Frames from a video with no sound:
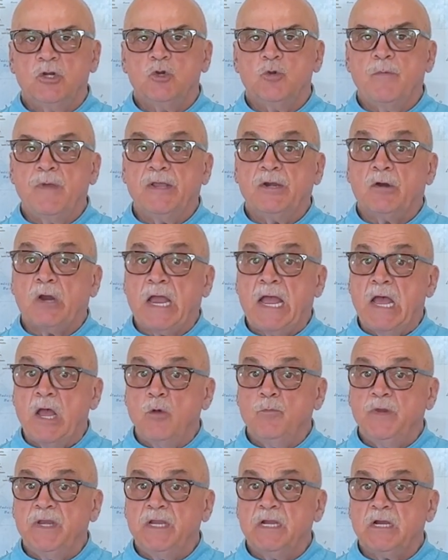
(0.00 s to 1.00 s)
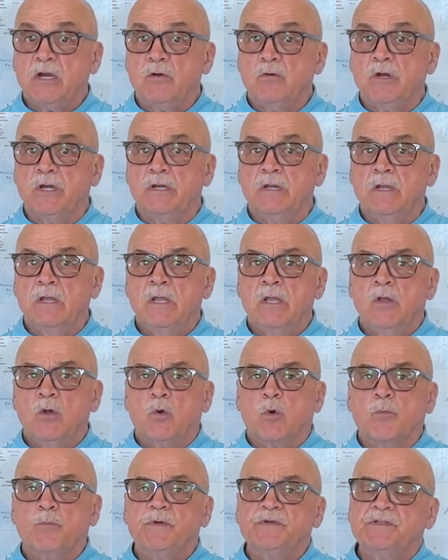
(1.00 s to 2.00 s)
no matter how many current
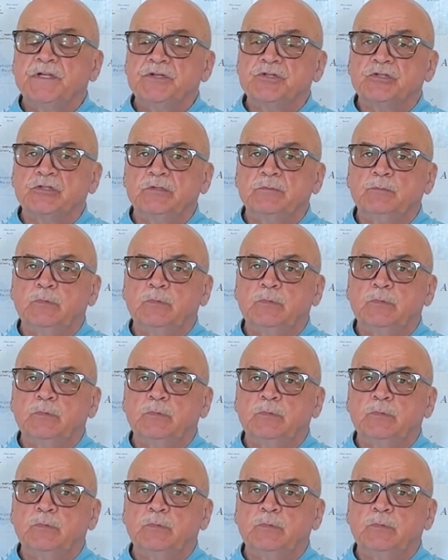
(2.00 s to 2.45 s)
or potential